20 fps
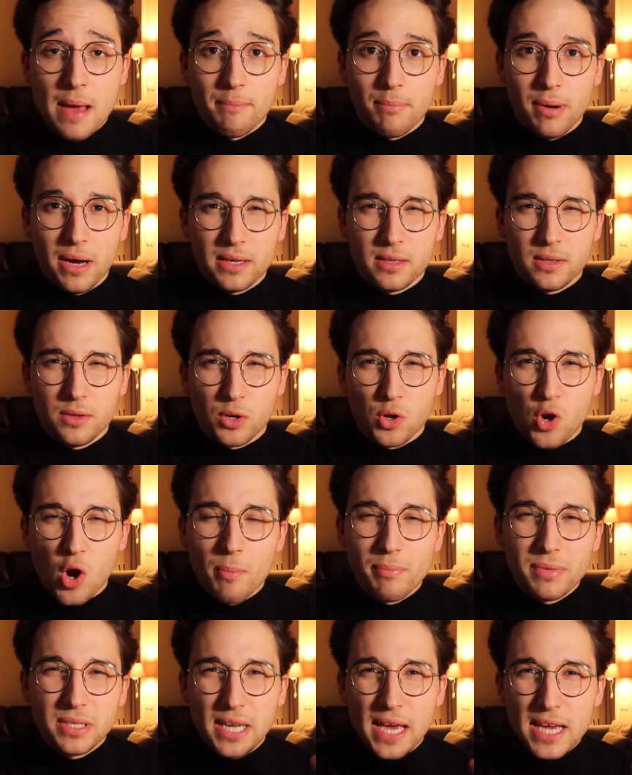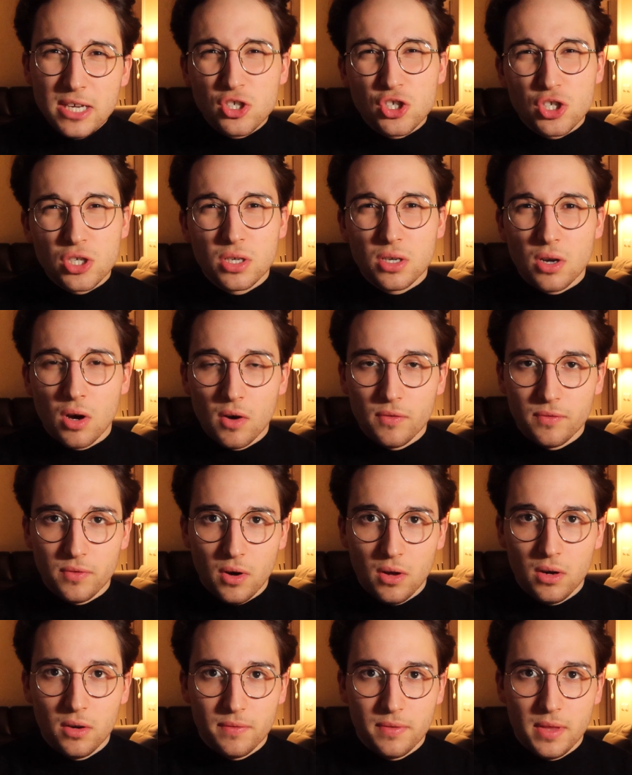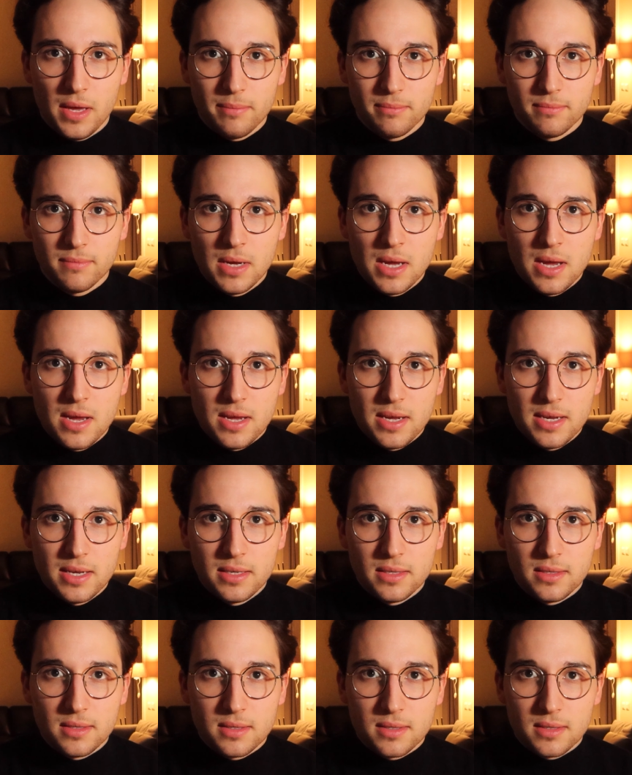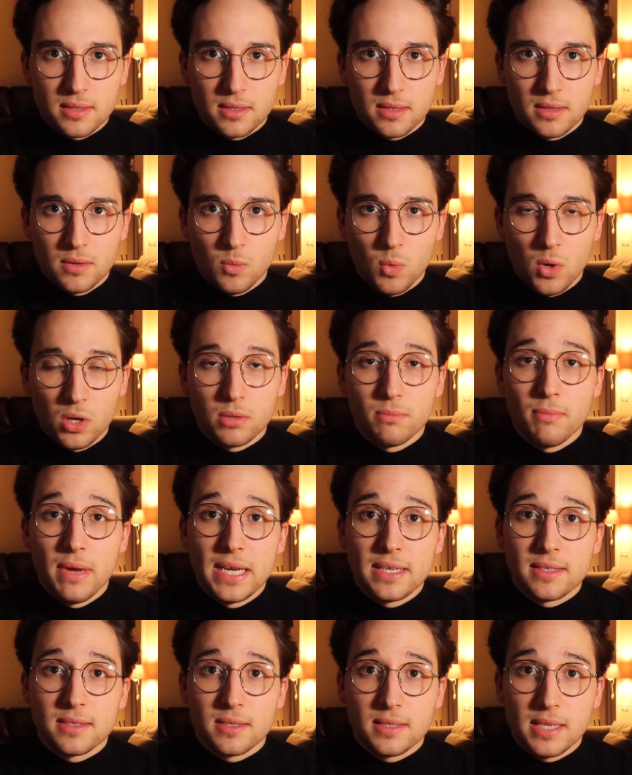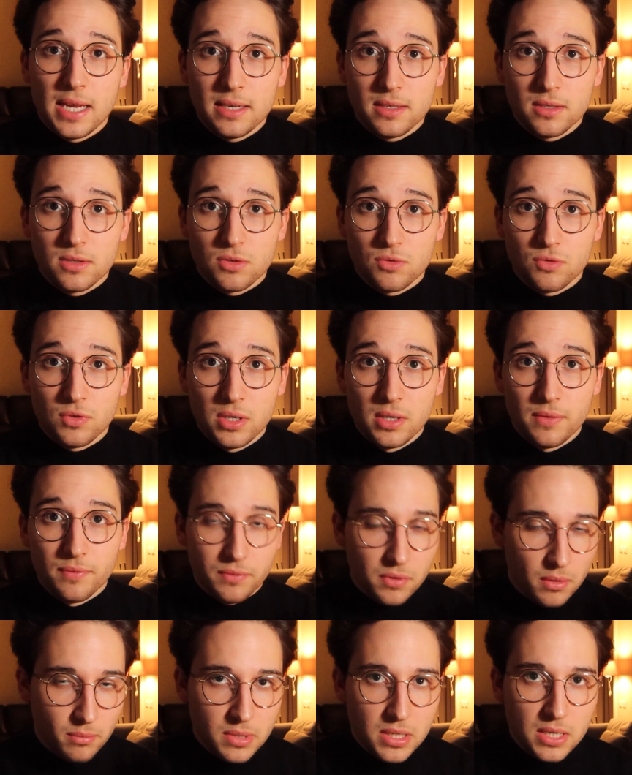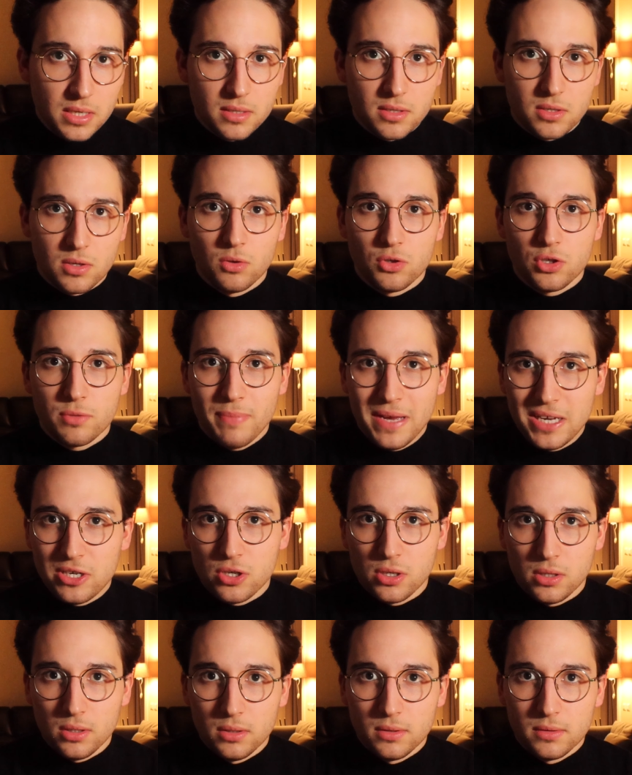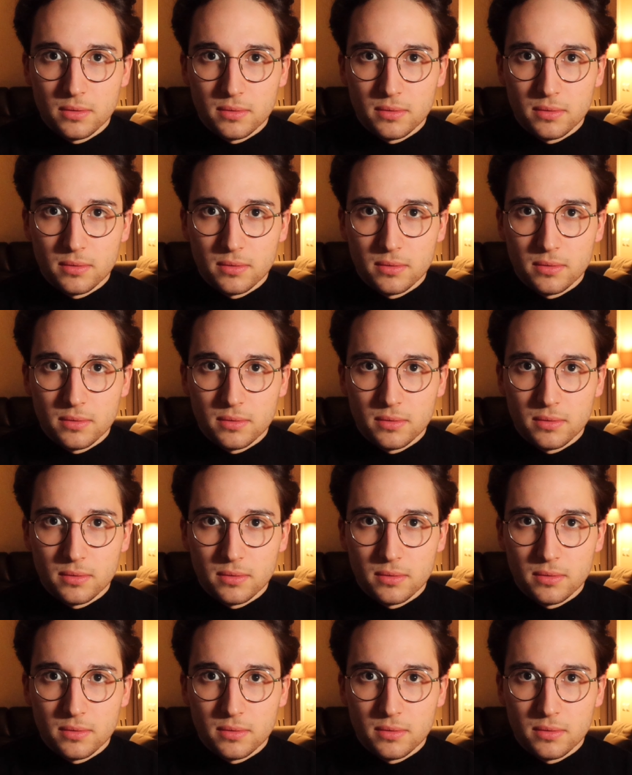but the combination of all of them is what makes dentistry for me so special.